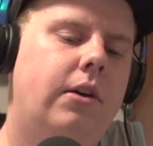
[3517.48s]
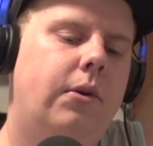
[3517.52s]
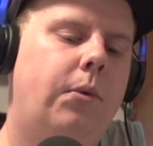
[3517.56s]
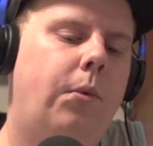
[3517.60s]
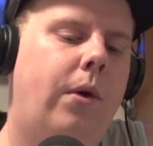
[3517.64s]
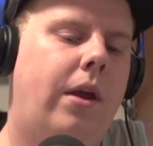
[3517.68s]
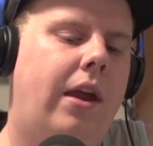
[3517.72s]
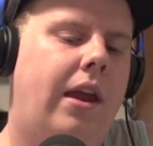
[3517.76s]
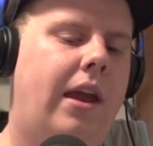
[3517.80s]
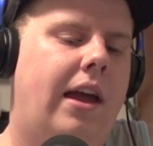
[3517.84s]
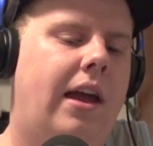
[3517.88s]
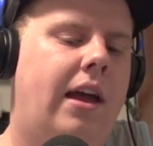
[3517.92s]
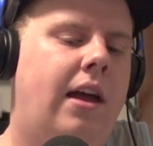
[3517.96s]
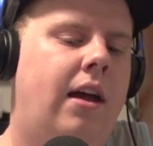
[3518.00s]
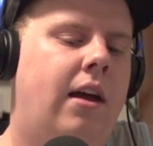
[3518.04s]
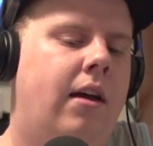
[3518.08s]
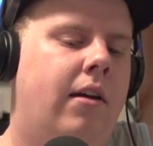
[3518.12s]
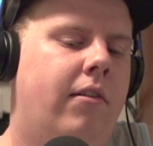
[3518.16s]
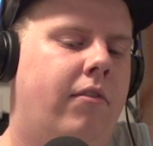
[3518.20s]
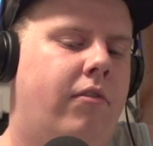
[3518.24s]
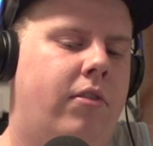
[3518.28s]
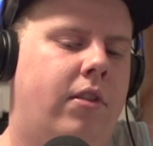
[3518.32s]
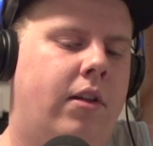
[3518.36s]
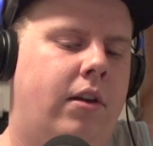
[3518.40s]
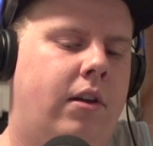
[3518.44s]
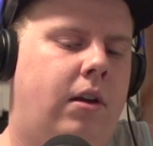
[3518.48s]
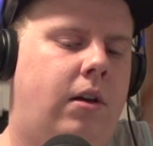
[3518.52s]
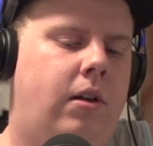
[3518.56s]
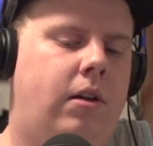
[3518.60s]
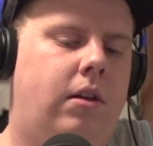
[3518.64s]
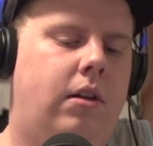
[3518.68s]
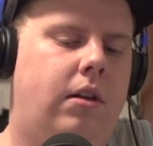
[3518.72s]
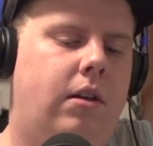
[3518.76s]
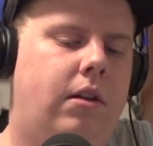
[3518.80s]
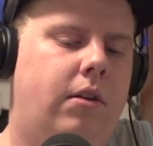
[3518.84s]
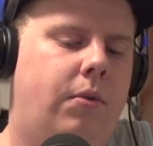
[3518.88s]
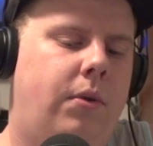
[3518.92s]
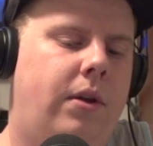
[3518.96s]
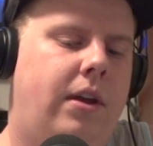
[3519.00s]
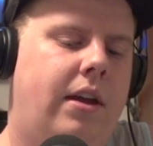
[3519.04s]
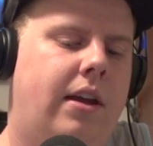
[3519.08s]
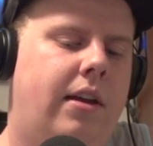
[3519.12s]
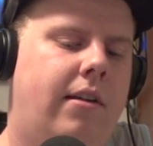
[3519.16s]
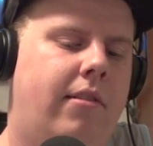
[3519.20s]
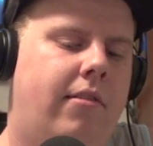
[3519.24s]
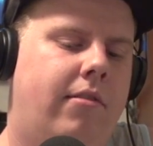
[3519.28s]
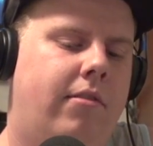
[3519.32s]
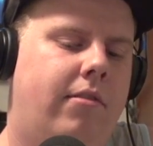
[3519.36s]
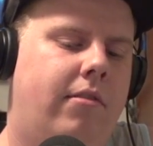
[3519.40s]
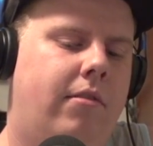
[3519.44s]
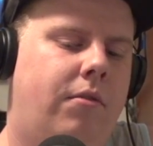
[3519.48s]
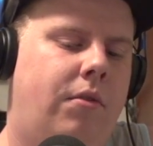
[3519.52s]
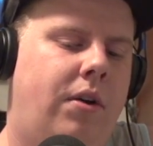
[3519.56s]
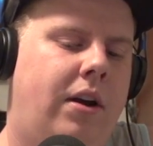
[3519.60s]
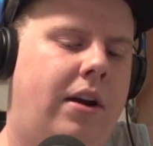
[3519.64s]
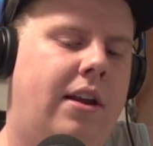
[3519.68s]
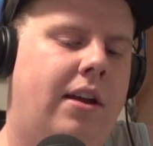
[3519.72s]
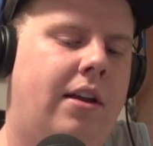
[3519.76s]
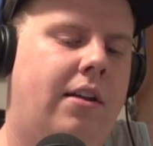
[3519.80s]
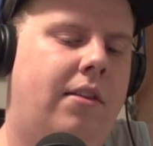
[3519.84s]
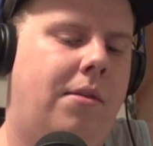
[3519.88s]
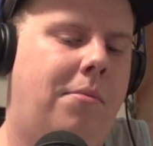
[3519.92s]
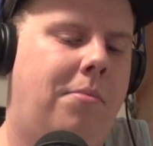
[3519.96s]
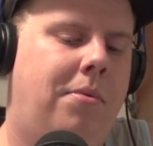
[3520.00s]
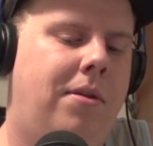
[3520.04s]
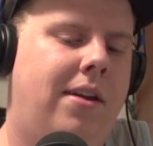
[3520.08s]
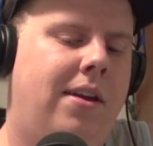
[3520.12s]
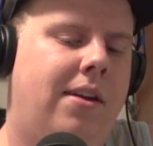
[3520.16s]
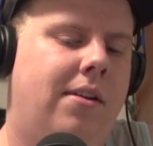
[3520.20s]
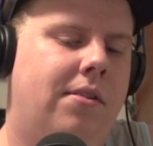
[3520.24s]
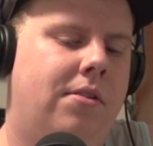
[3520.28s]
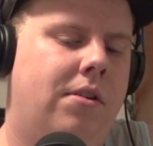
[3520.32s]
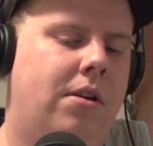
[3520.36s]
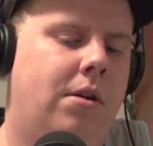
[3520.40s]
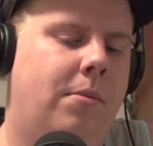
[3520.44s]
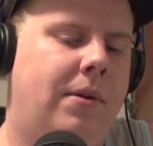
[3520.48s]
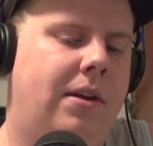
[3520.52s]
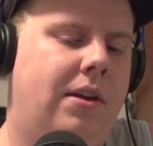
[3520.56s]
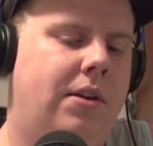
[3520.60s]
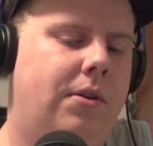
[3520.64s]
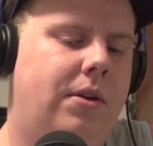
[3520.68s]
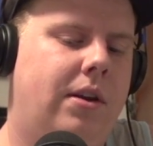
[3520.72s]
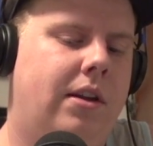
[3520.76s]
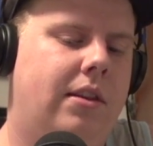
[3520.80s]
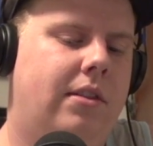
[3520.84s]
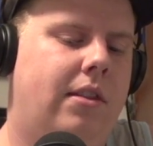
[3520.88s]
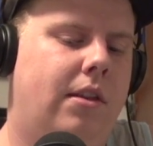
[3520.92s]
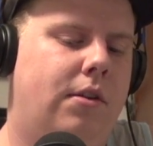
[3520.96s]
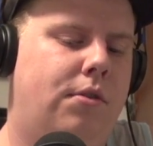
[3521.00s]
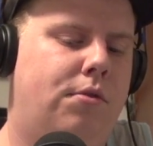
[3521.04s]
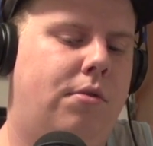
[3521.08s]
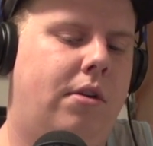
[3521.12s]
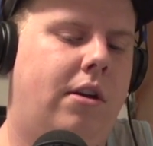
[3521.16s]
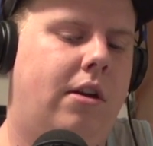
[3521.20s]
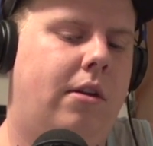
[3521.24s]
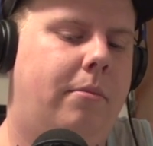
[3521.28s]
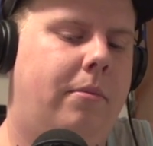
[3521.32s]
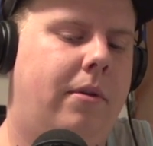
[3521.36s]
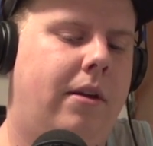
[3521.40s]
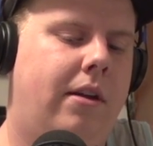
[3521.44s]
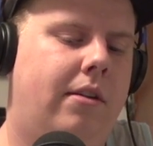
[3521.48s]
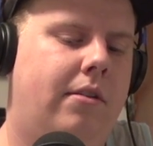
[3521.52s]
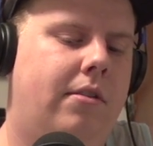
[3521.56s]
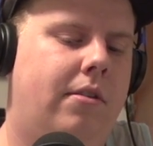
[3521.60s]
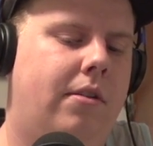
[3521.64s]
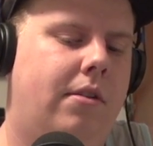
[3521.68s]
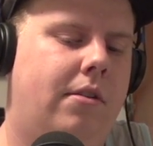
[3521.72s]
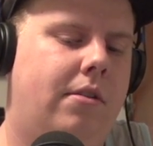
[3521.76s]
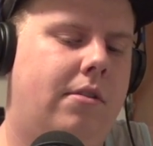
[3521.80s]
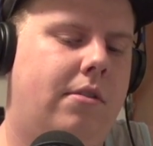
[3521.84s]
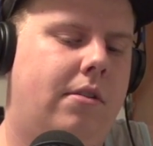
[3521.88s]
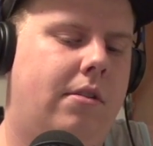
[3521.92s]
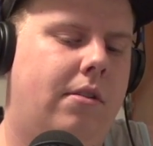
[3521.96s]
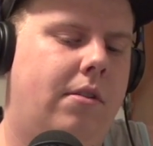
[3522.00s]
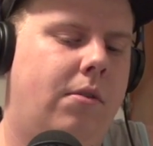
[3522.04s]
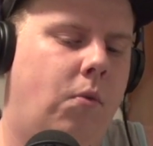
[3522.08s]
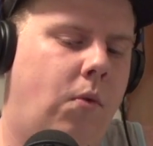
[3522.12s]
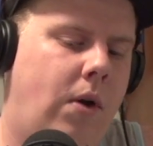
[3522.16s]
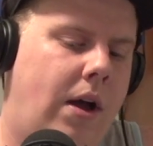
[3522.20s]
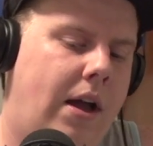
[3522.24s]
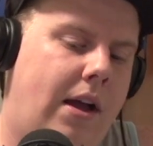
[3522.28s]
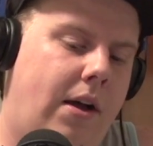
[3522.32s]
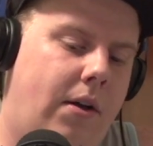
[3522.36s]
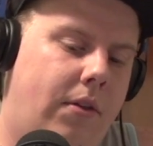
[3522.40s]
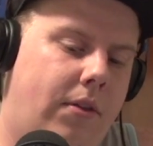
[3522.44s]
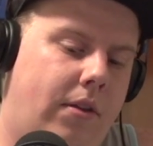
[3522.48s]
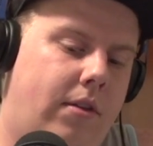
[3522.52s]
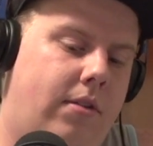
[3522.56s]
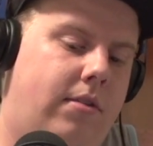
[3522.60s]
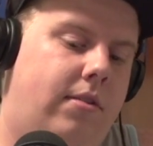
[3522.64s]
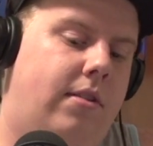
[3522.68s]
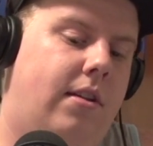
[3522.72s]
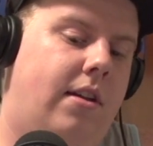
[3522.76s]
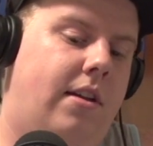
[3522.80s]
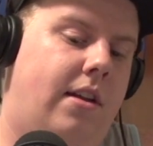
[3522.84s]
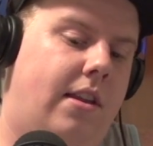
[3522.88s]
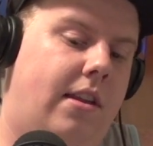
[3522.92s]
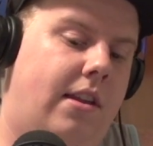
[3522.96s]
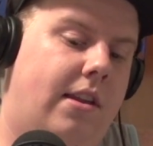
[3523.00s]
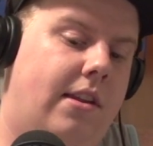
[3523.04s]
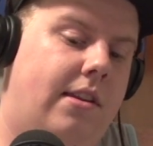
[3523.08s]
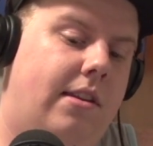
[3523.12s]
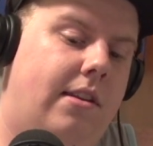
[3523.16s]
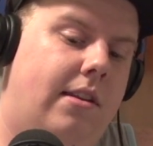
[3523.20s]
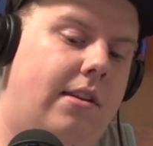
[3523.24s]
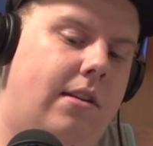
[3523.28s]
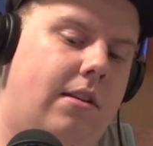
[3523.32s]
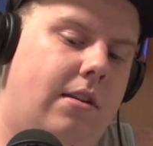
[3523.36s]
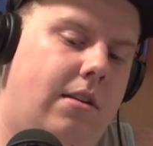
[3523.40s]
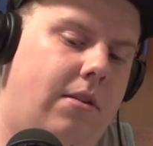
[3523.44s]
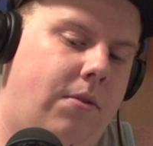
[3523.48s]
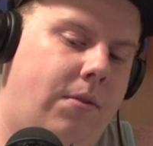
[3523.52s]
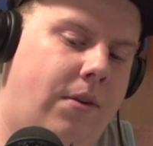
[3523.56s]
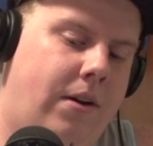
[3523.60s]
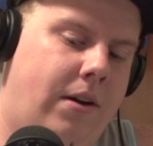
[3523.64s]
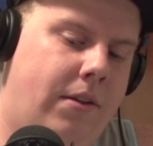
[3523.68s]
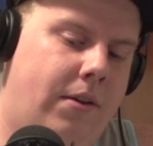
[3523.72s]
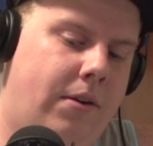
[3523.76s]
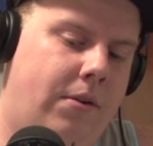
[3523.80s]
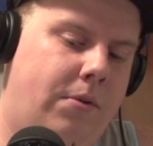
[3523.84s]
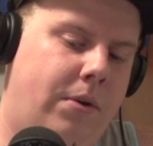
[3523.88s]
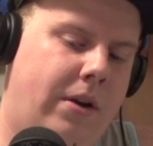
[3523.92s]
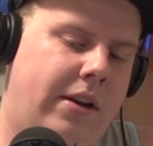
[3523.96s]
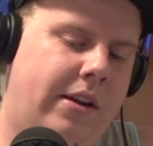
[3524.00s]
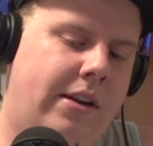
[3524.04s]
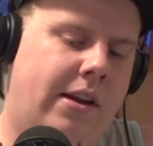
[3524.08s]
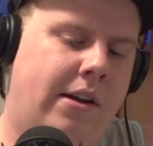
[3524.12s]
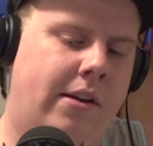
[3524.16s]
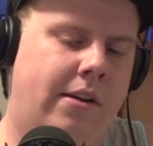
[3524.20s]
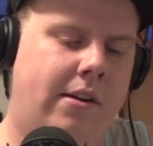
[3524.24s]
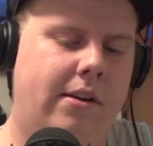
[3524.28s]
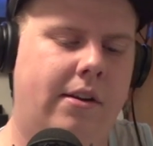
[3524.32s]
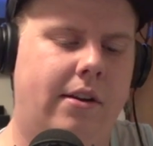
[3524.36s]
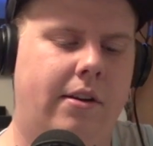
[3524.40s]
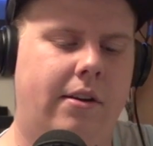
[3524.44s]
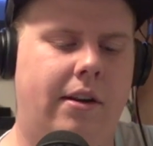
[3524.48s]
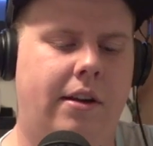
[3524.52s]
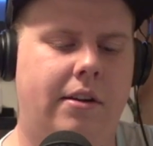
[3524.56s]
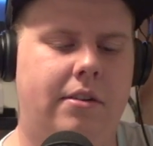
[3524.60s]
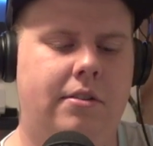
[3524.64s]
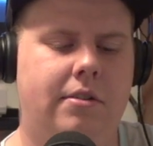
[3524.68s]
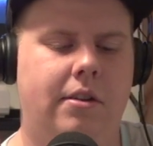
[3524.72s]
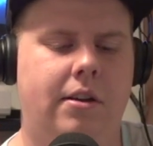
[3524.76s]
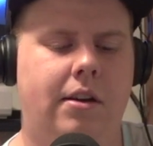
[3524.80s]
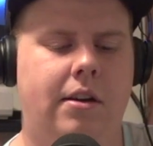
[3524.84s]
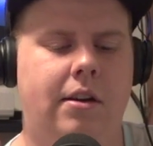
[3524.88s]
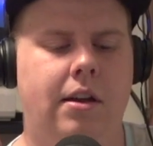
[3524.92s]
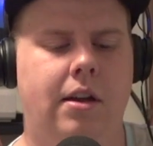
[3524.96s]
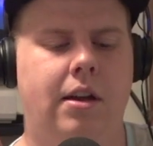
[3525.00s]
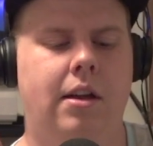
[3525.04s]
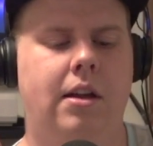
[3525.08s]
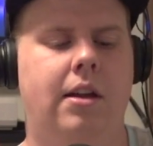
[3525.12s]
we have right now in the play-in tournament. You got the Trailblazers. Wow, the Suns. Wow, they're way down there actually.